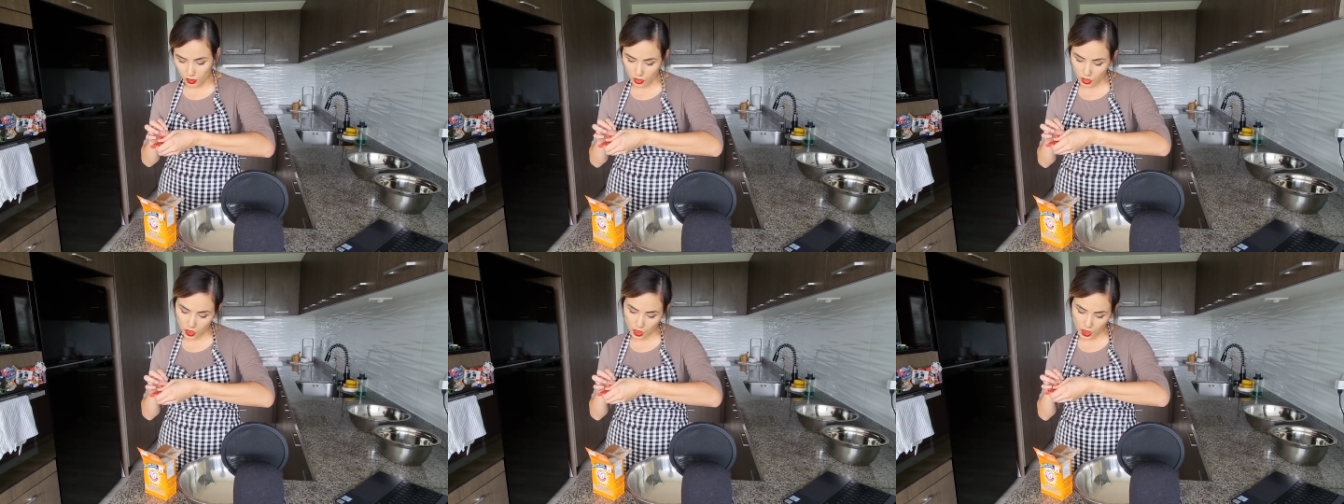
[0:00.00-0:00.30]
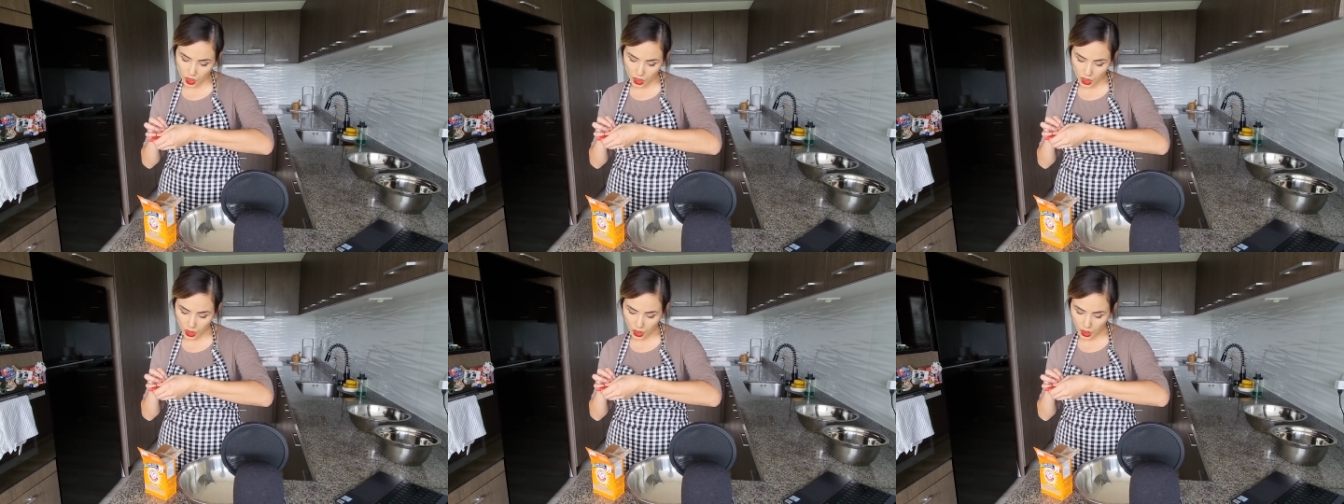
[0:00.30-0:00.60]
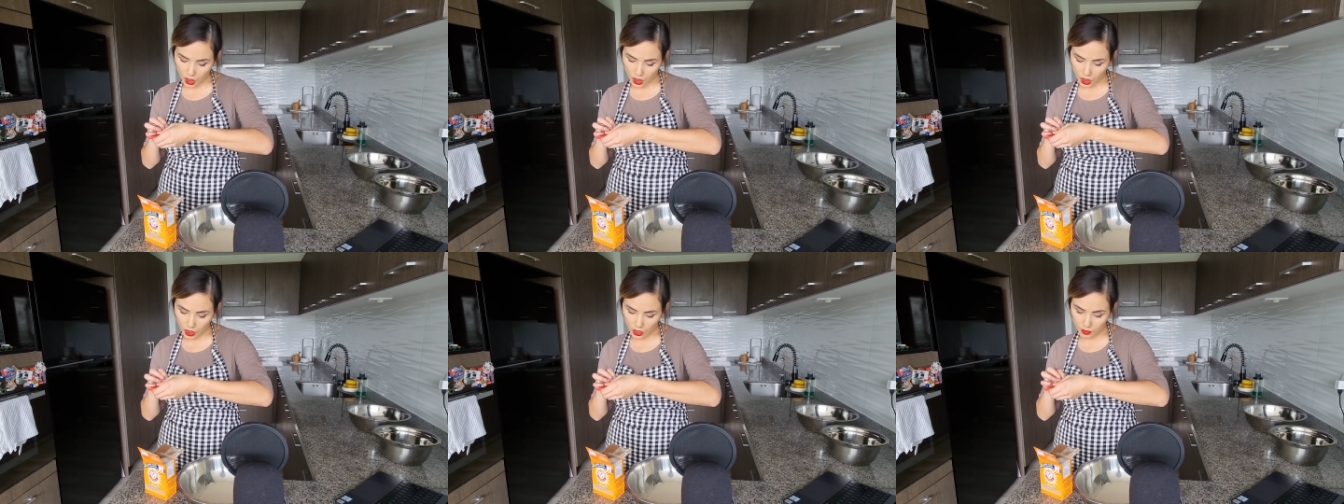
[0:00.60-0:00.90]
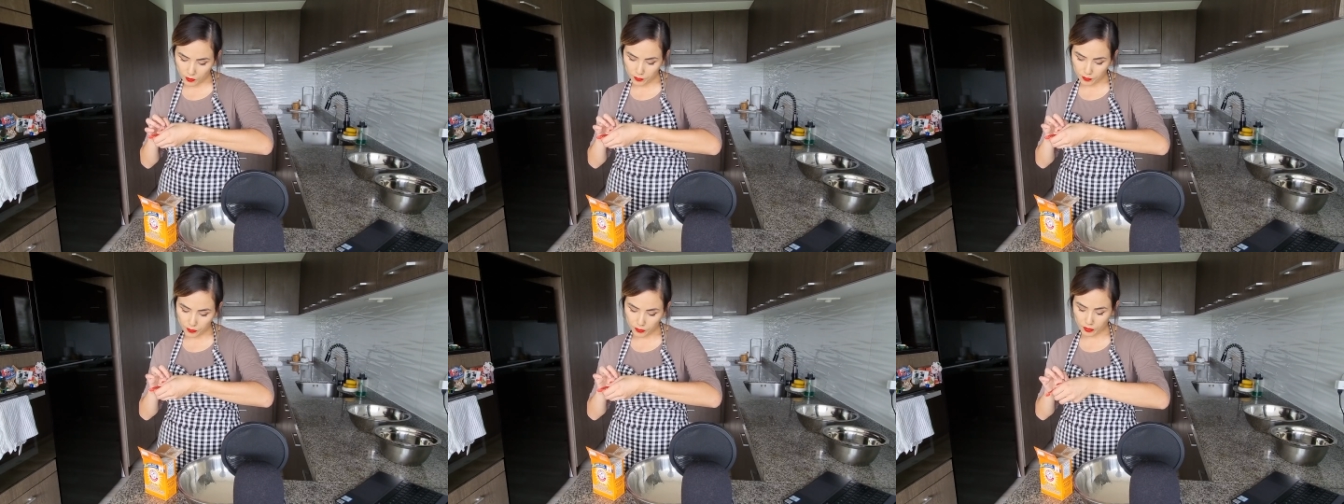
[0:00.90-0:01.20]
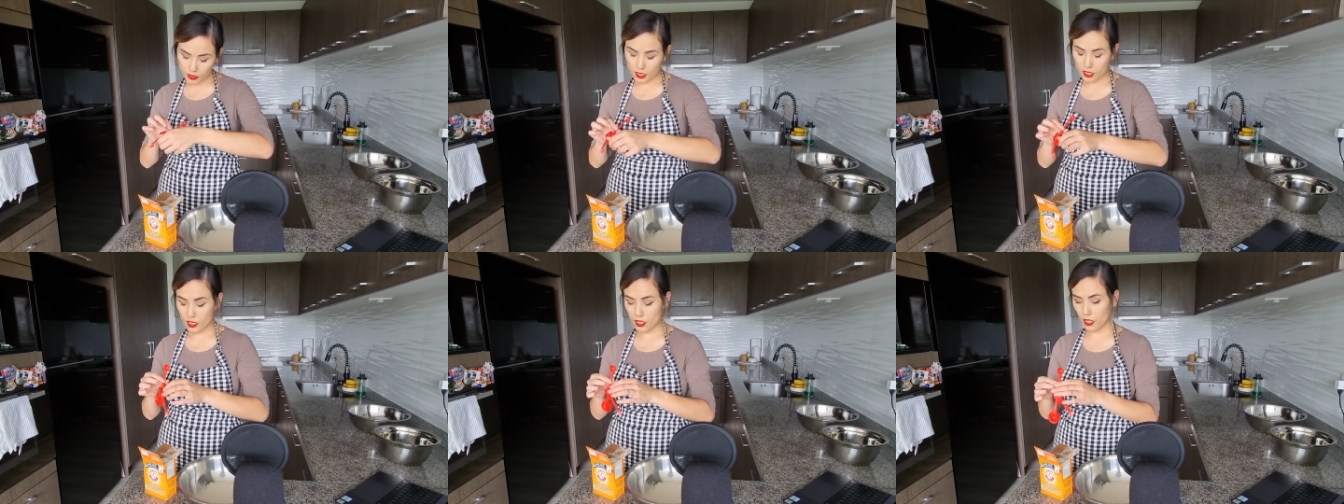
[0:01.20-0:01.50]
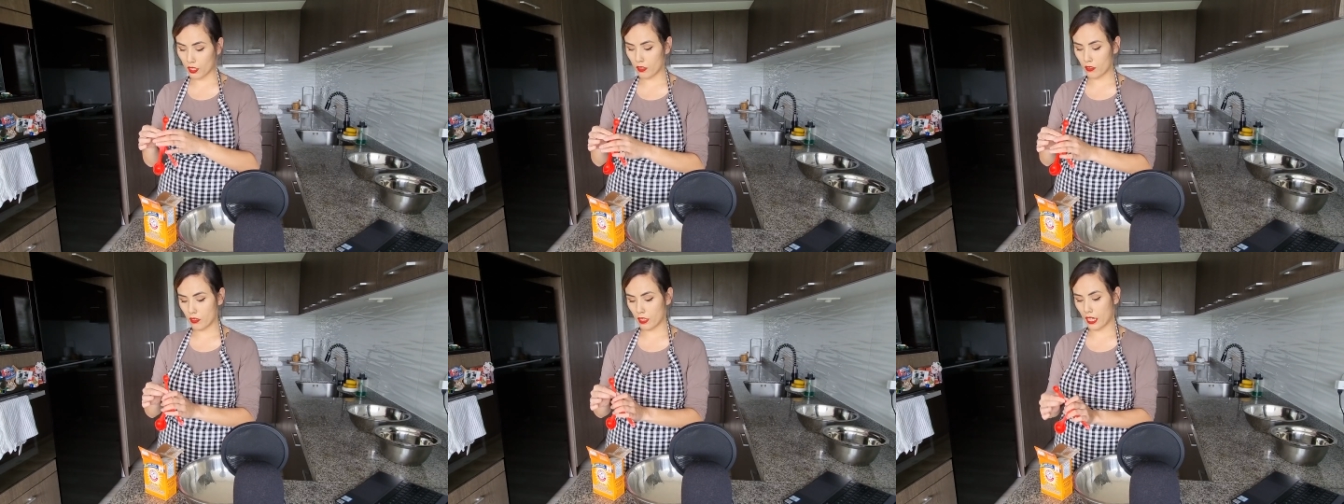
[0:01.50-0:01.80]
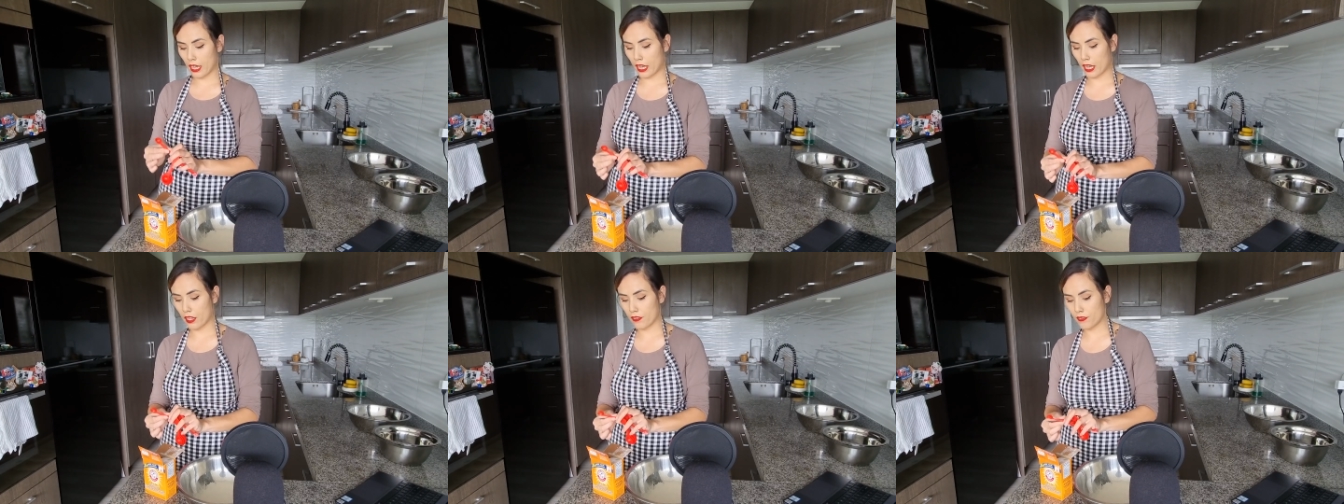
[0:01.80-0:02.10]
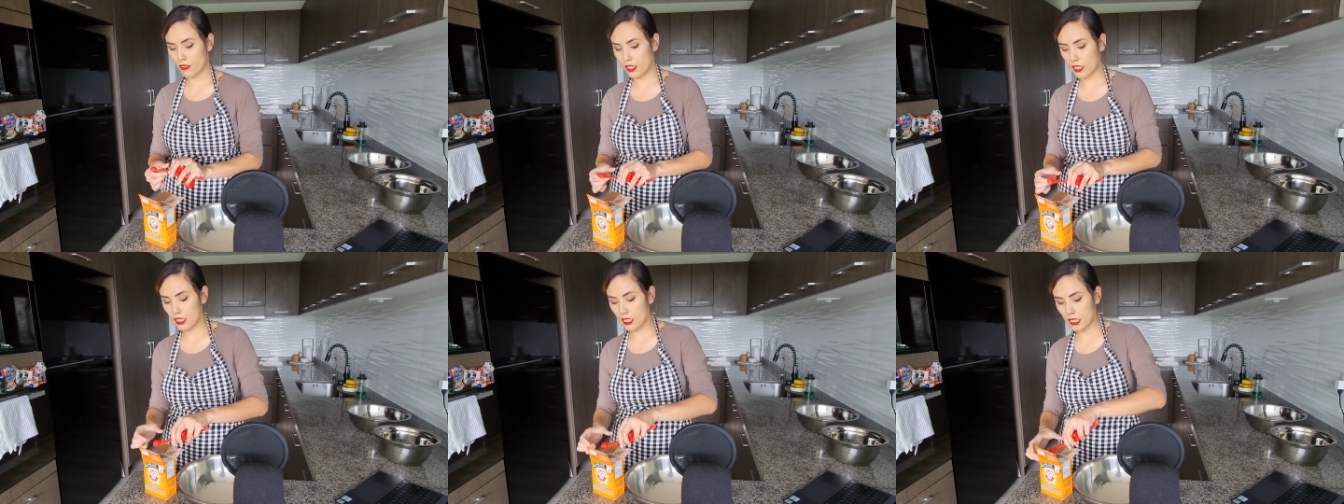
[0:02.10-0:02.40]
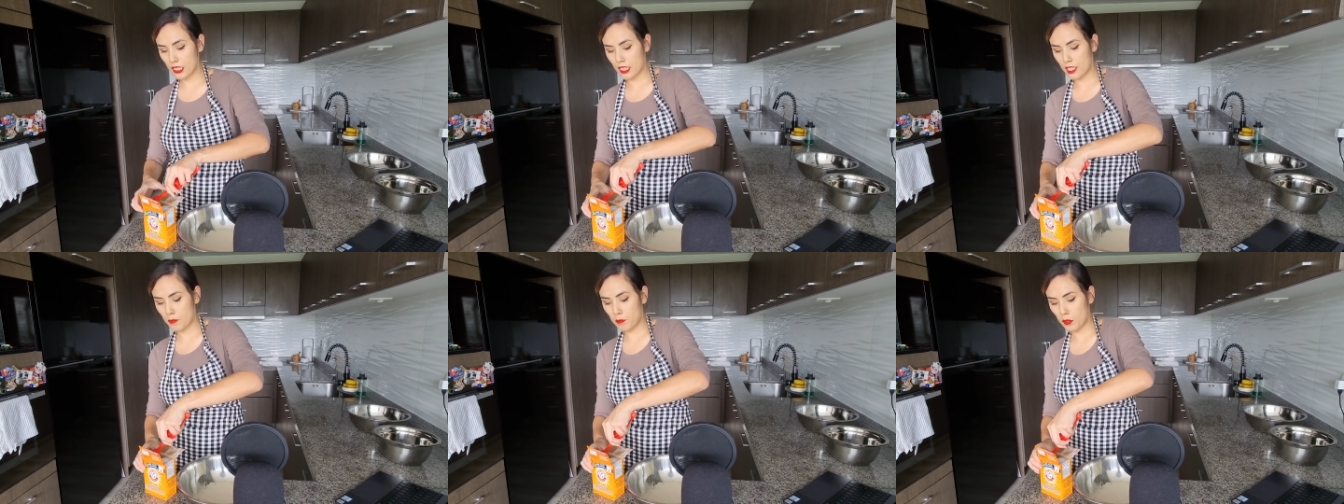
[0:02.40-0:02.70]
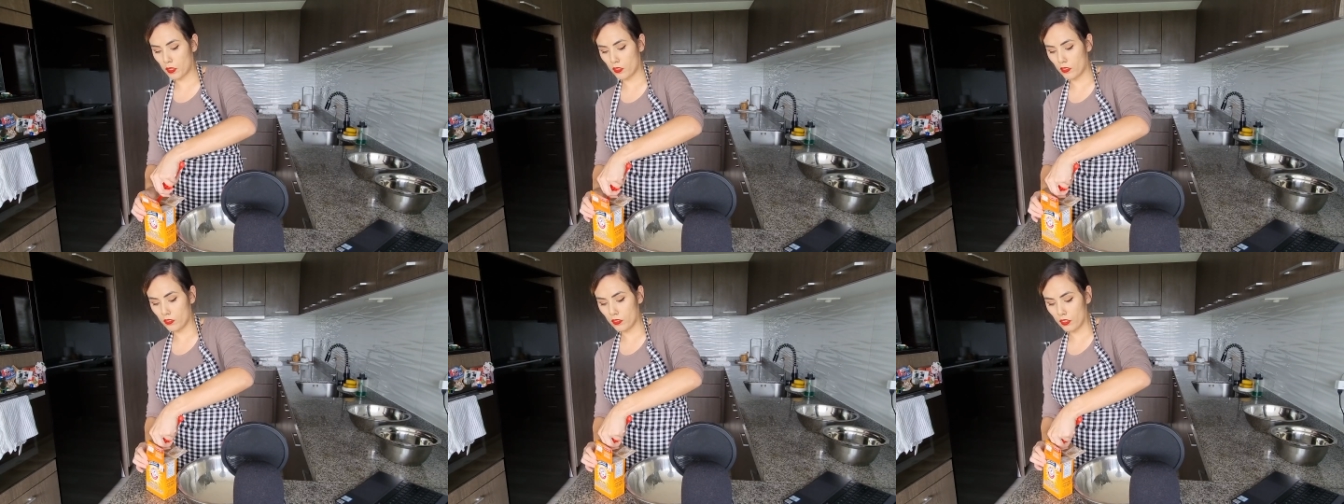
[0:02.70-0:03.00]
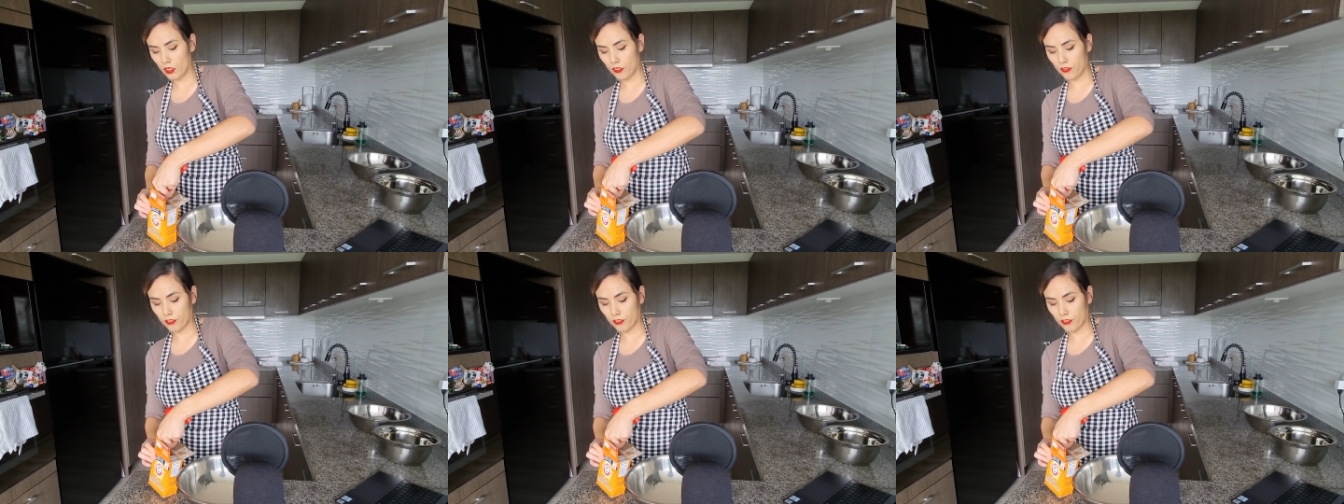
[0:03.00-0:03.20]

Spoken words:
Okay, so ½ teaspoon